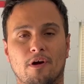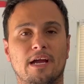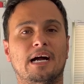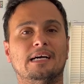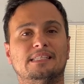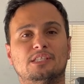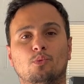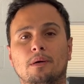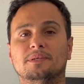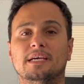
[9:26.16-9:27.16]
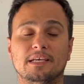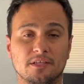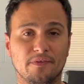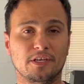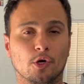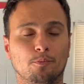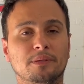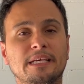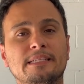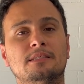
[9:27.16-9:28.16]
right, guys, this is where I'm going to end the video.
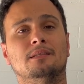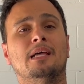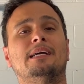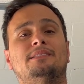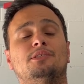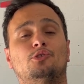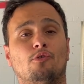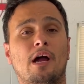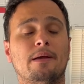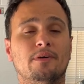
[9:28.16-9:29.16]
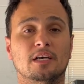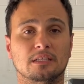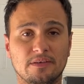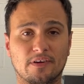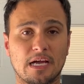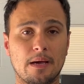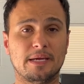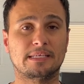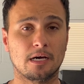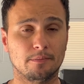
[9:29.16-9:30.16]
Please like, subscribe, leave a
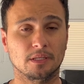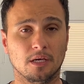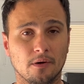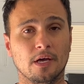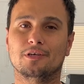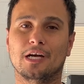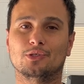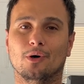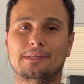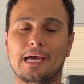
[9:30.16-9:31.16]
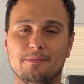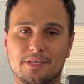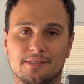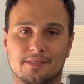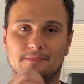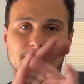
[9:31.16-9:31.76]
comment down below. You guys know what that means.